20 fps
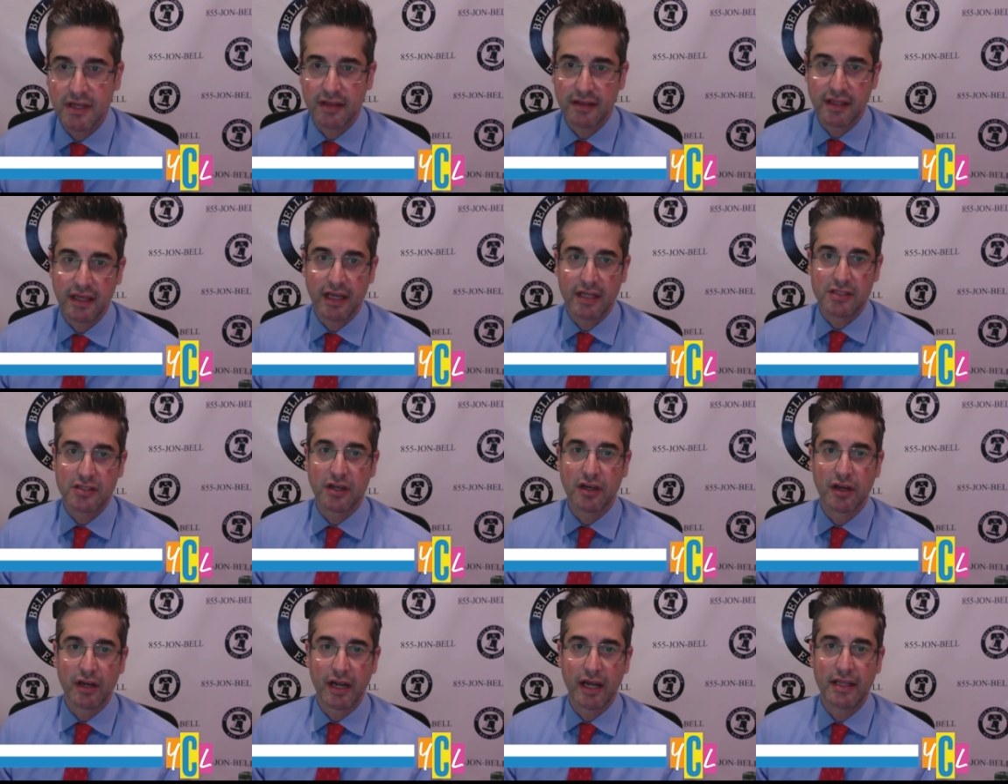I think it's
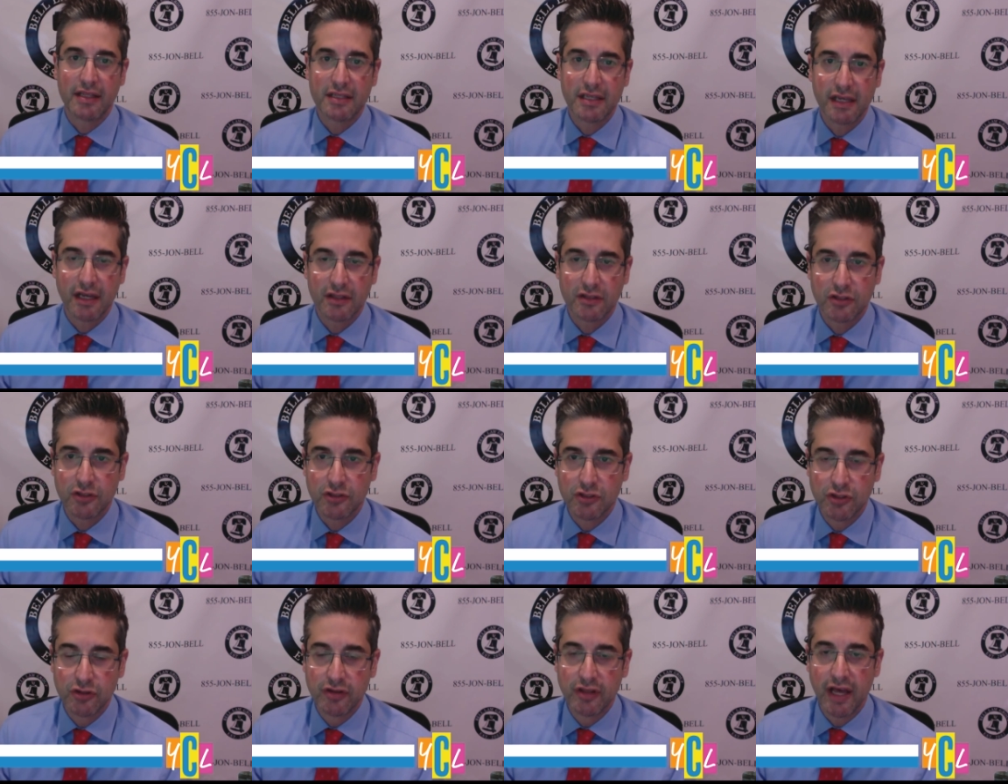a good idea to
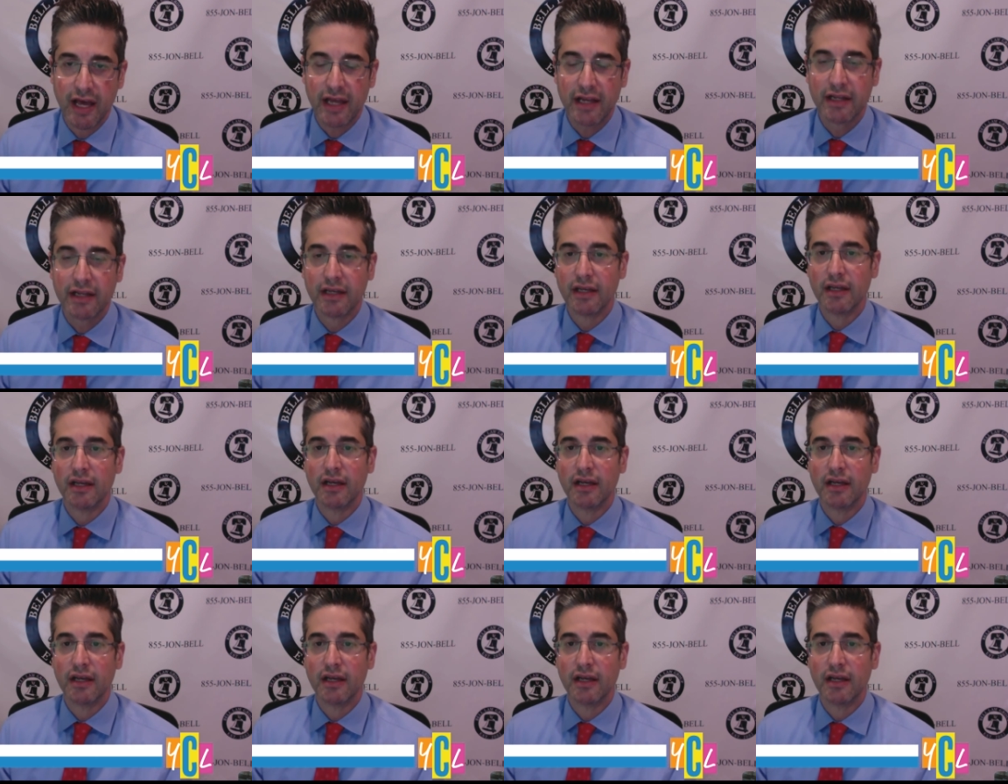do that,